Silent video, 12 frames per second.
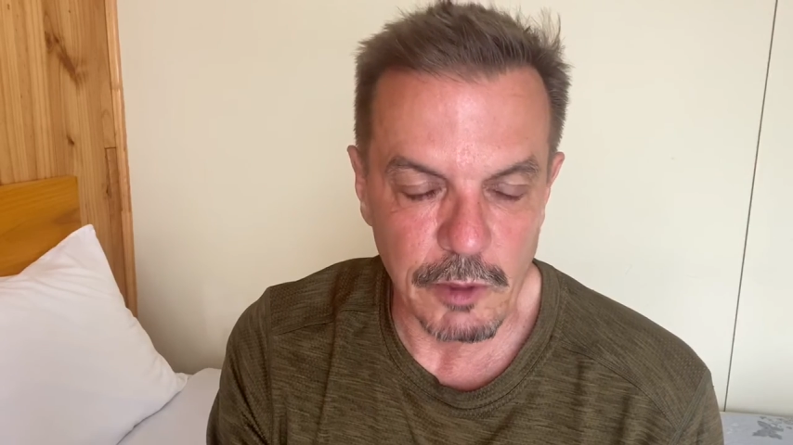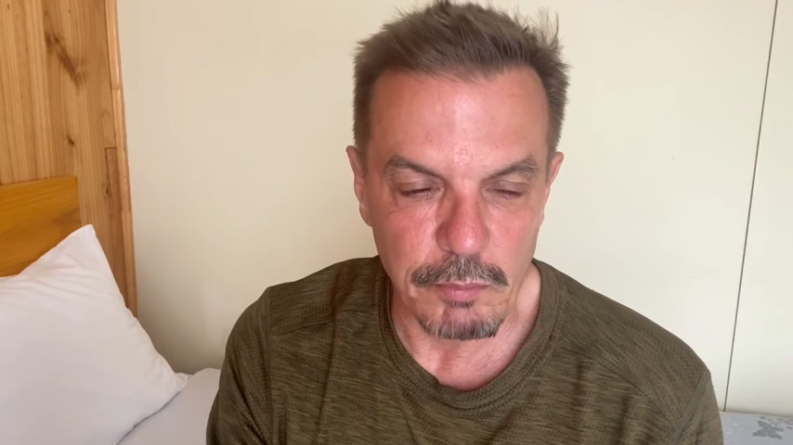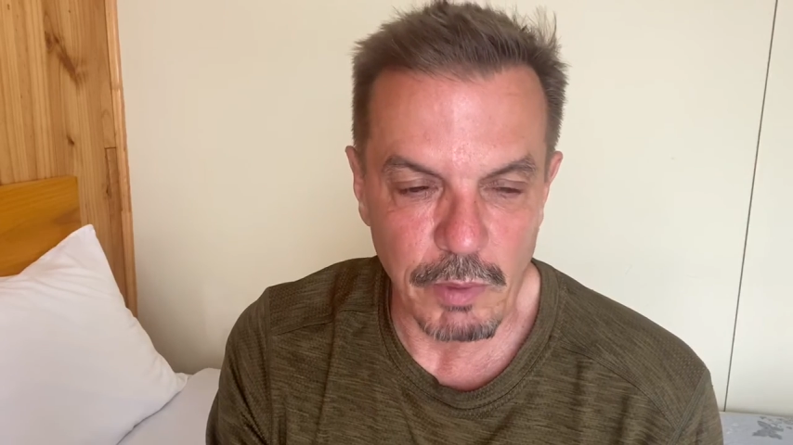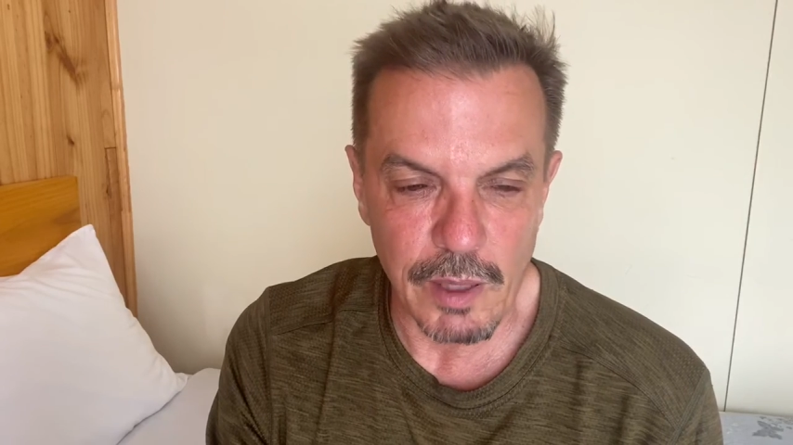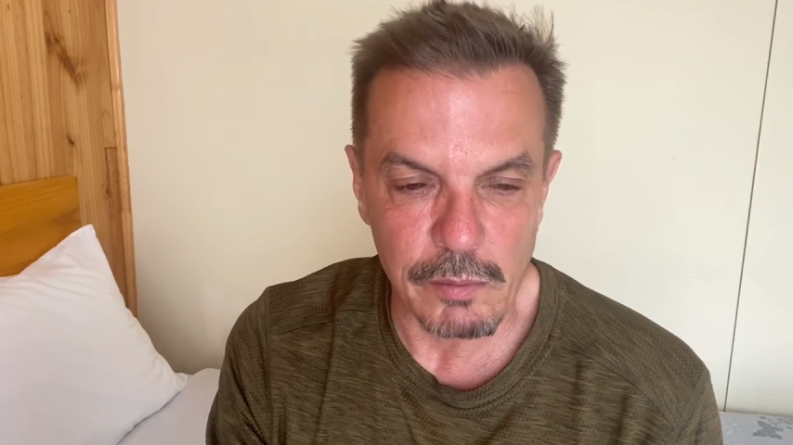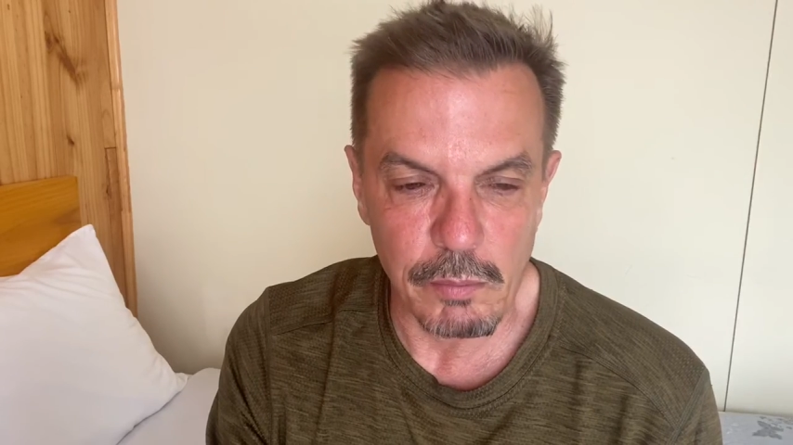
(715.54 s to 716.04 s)

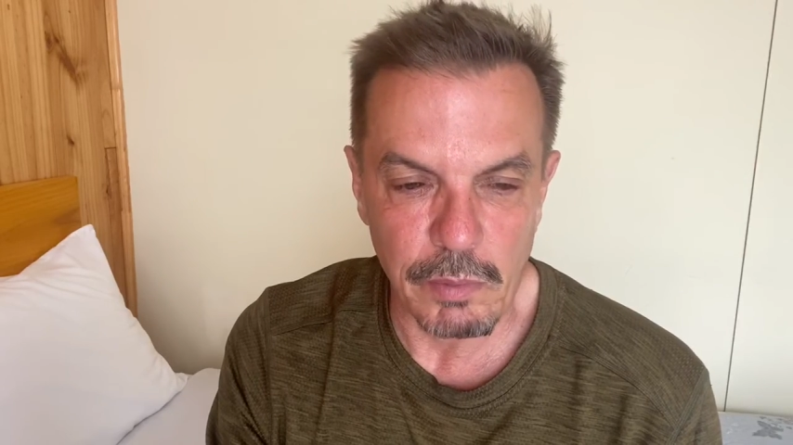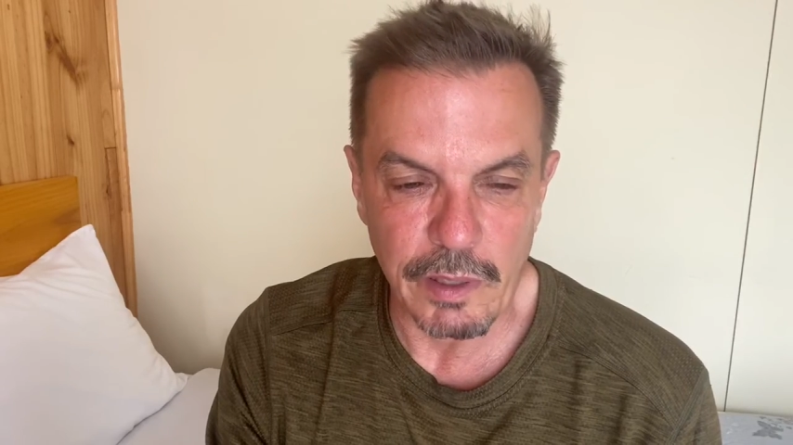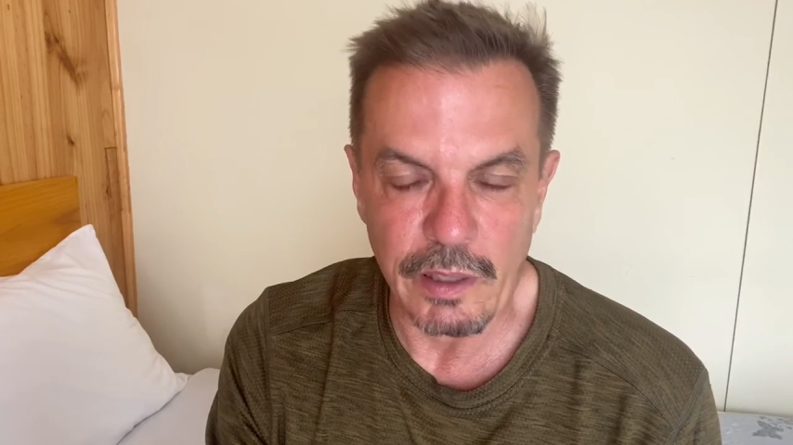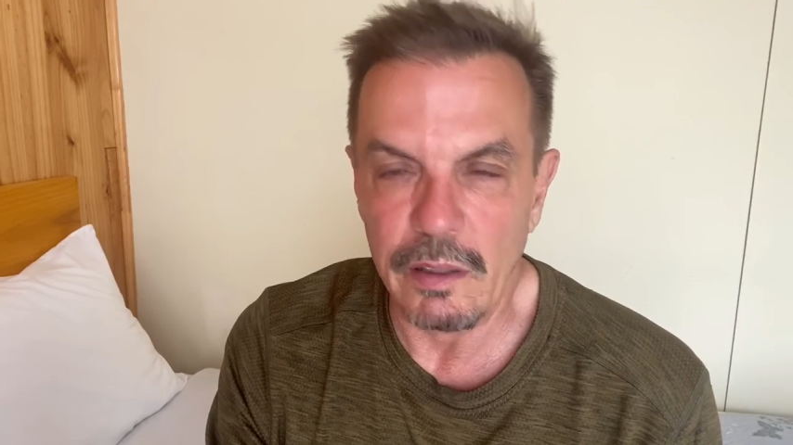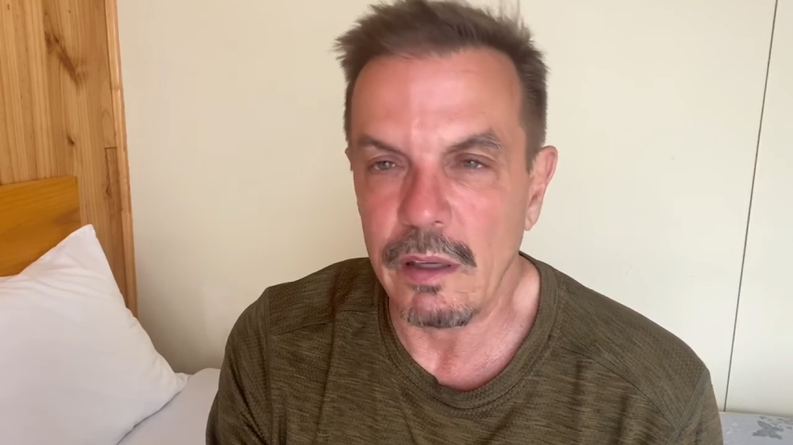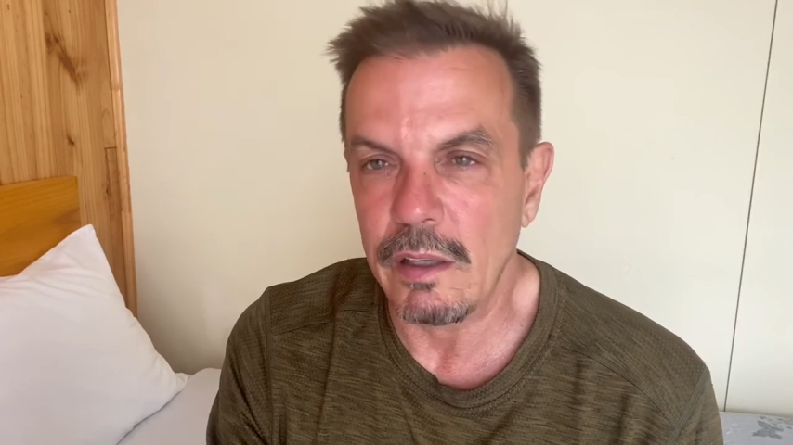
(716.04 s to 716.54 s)

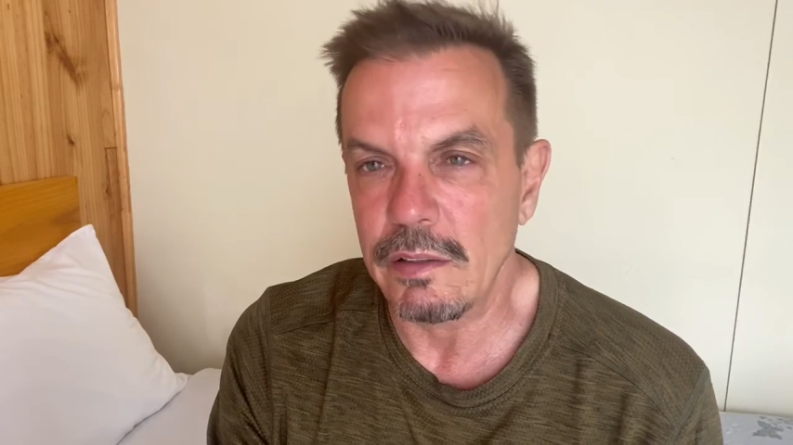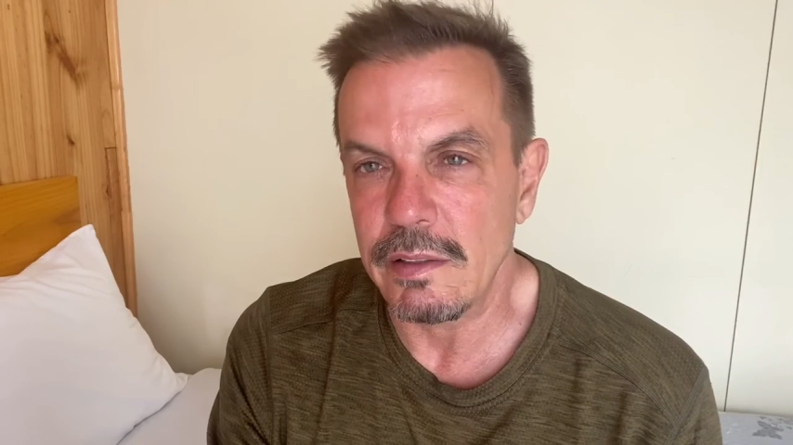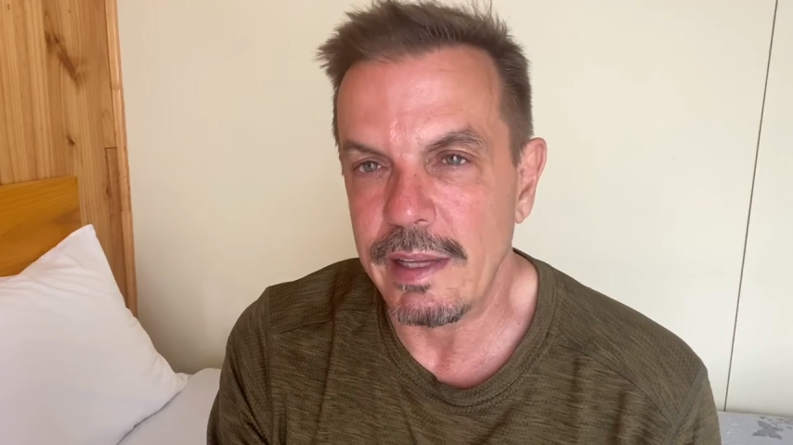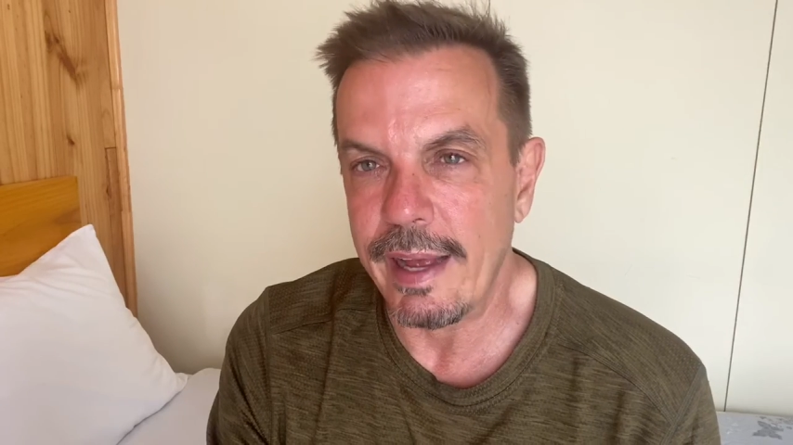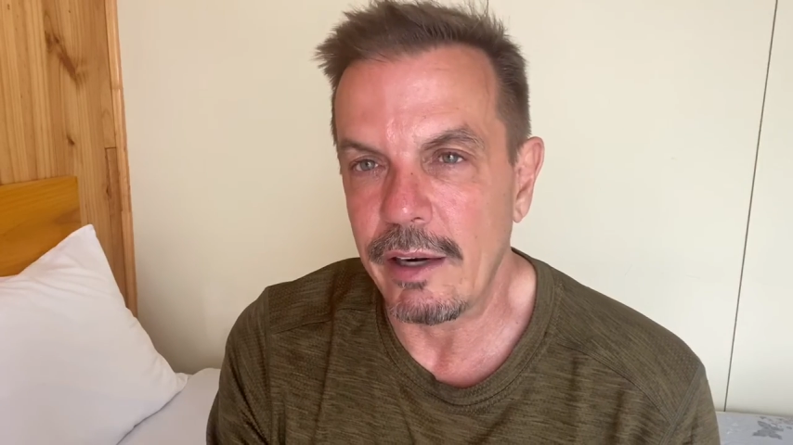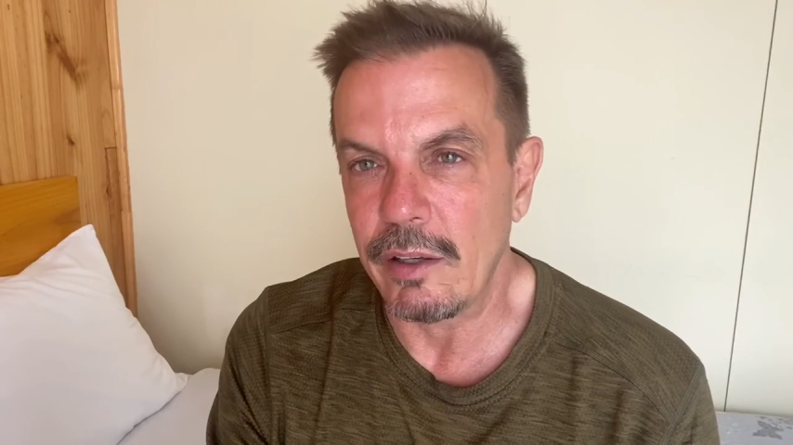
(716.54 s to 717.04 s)
probably on
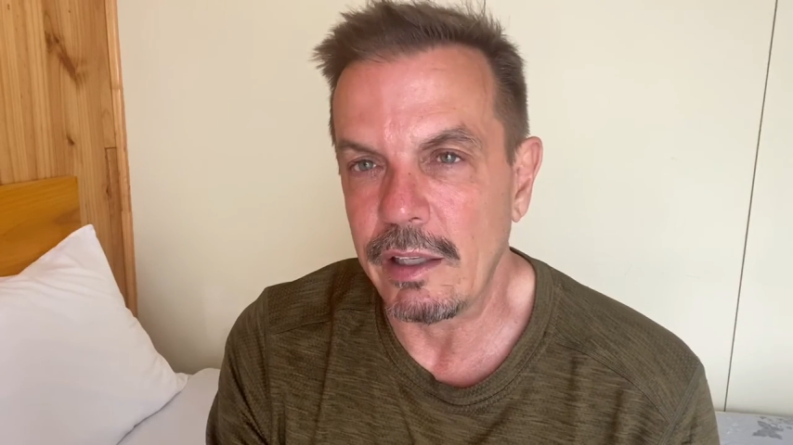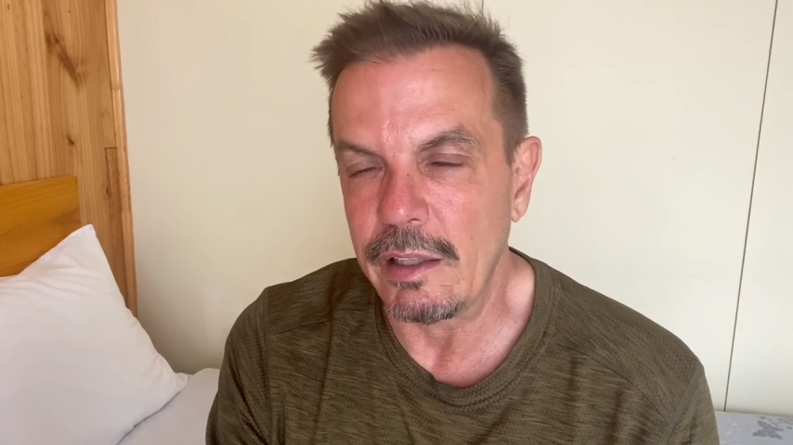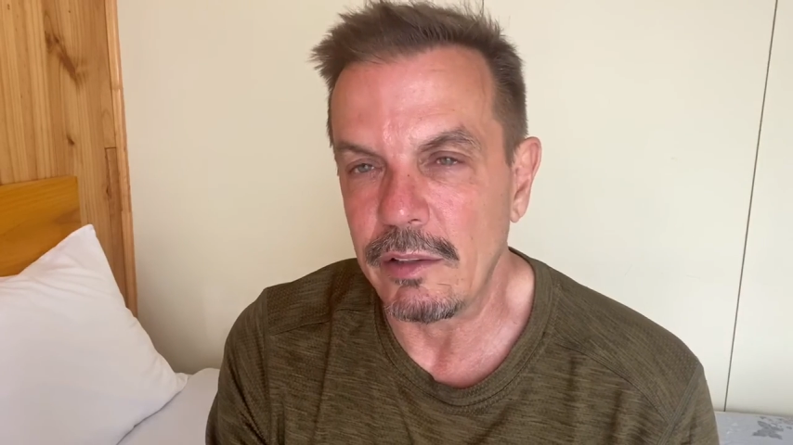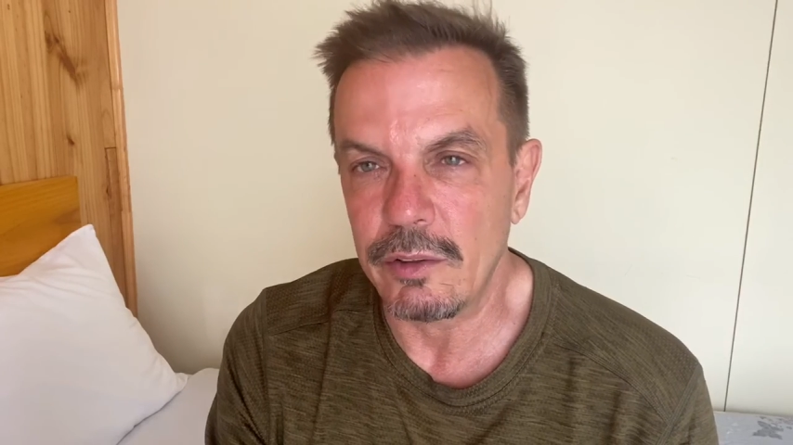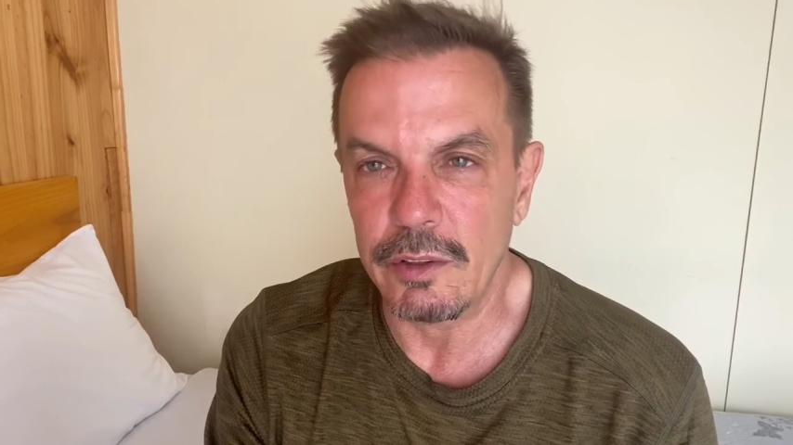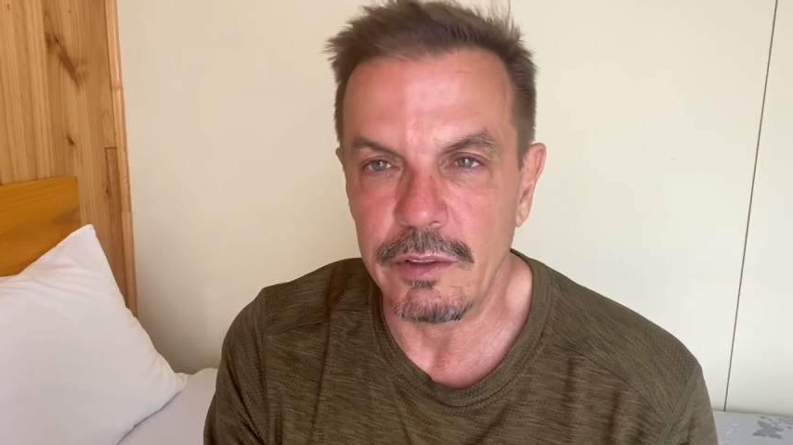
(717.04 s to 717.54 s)
Saturday
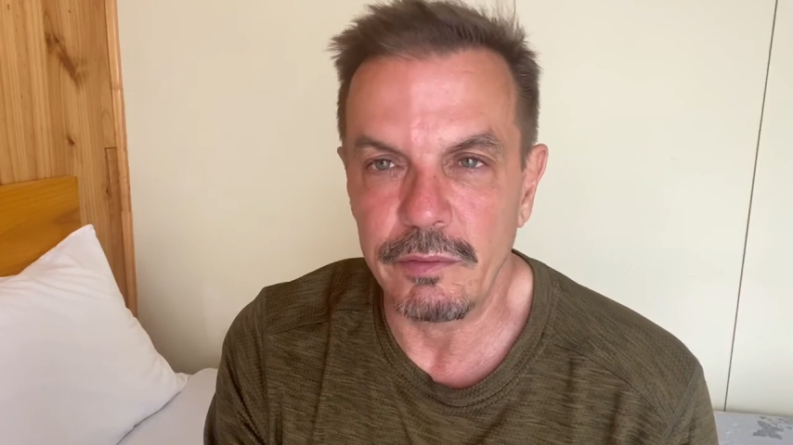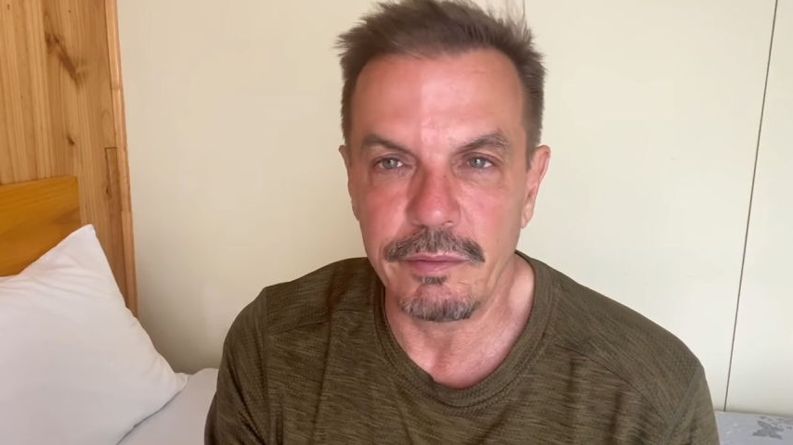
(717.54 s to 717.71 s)
or